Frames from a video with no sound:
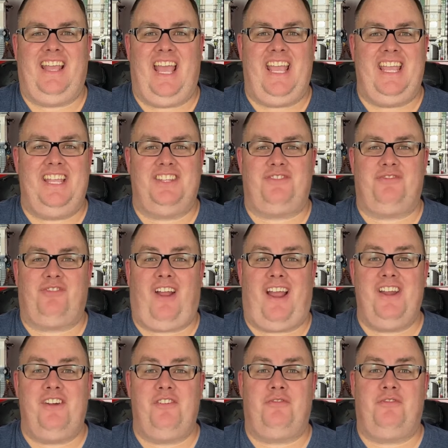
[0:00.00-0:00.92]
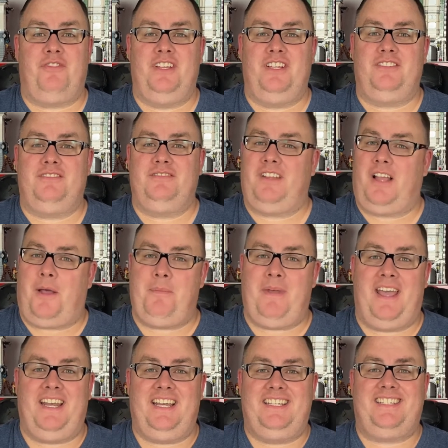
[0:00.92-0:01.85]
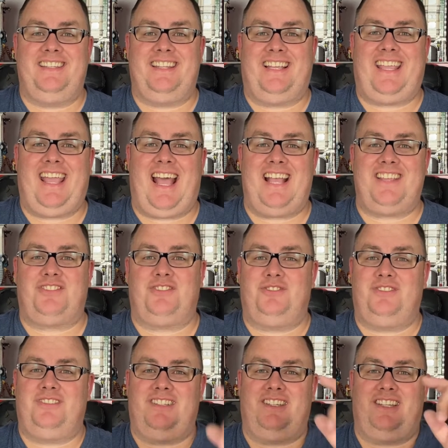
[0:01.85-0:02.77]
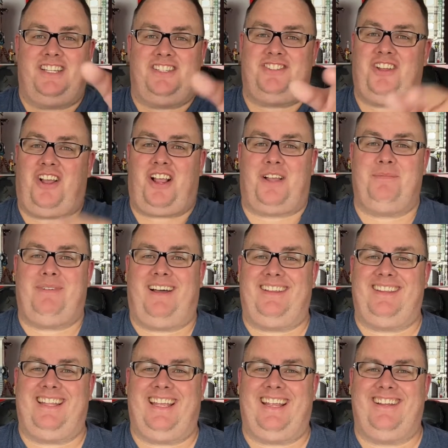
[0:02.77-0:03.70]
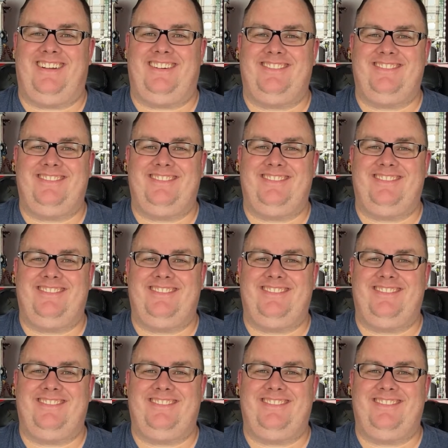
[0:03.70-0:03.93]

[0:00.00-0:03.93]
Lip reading: Hey, it's Friar Phil. I'm headed to the castle. Let's talk about Lego.